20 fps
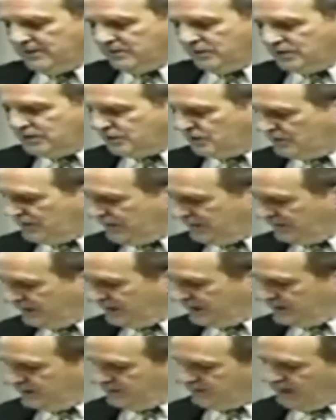was so
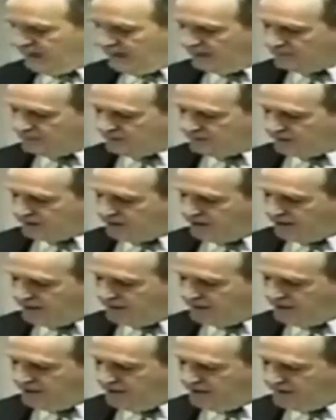heavily involved with the
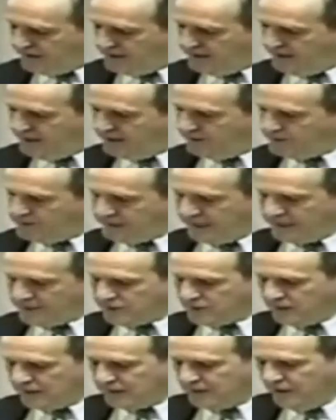Carbonari that he was
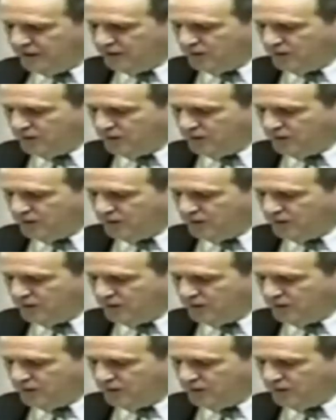actually